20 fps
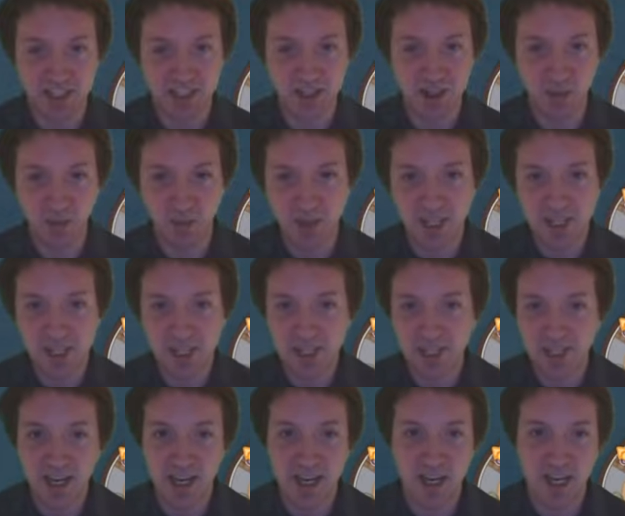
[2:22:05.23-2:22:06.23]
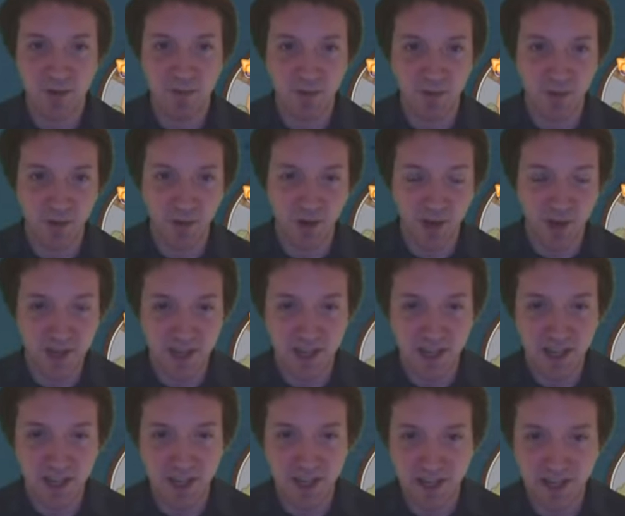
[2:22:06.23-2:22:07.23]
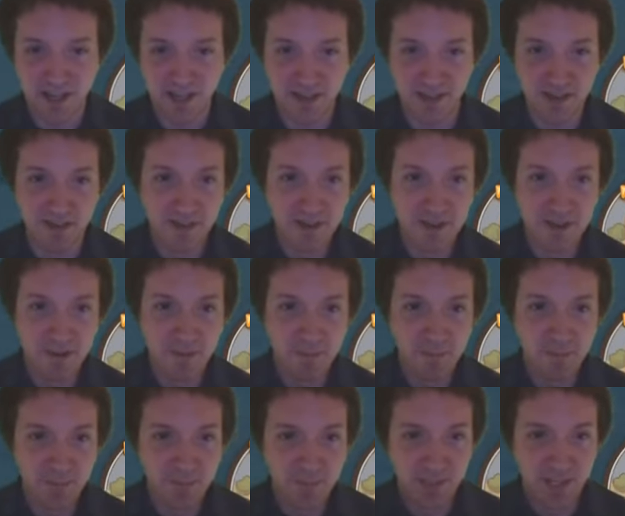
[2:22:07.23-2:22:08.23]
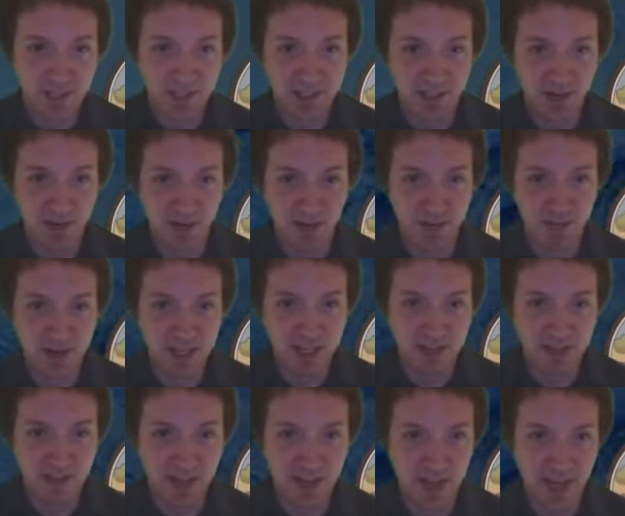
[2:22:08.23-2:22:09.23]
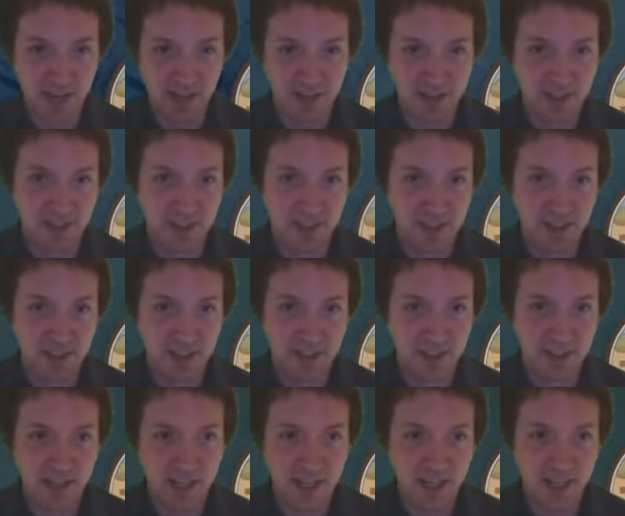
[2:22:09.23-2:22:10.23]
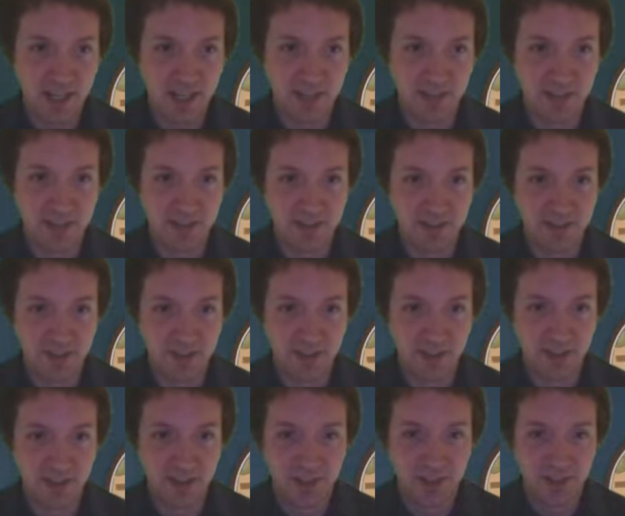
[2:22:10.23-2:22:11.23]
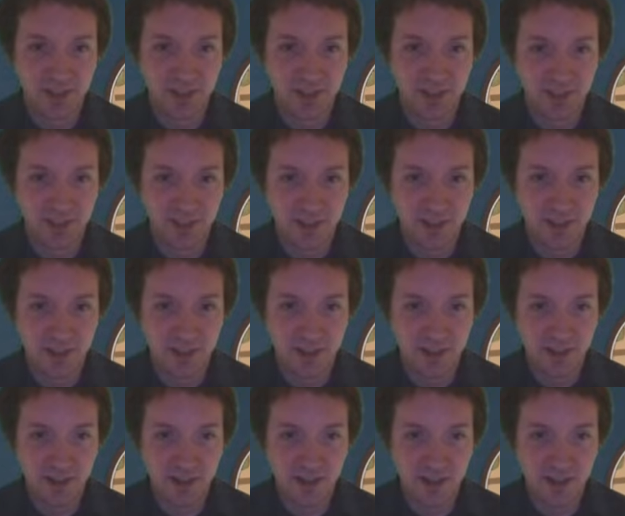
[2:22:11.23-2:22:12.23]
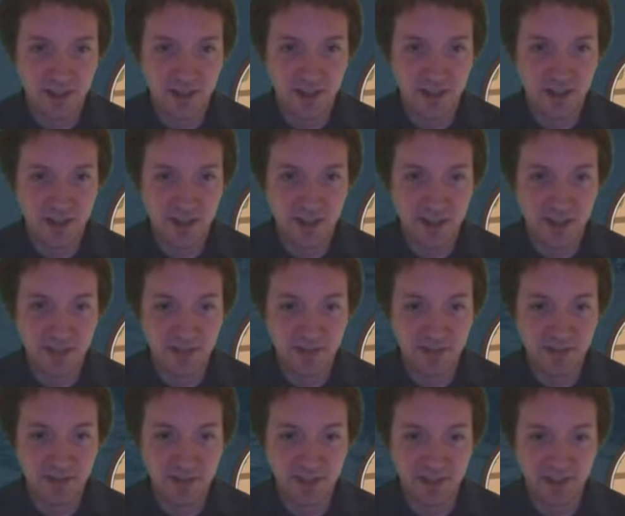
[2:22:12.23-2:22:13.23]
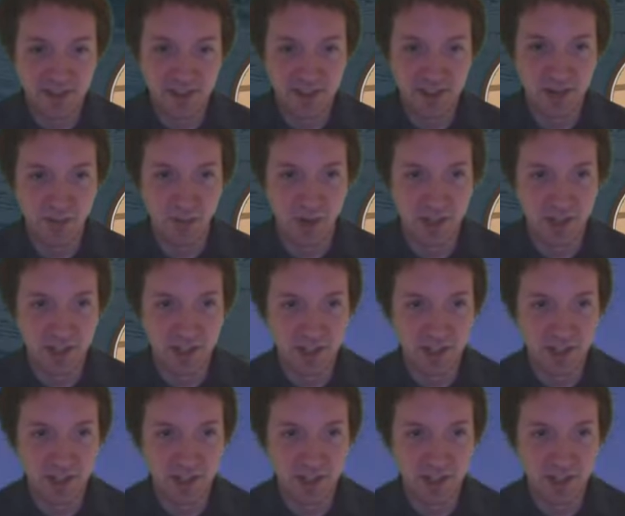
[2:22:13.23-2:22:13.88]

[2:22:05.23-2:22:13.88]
screen name for online. And so I made that. And when I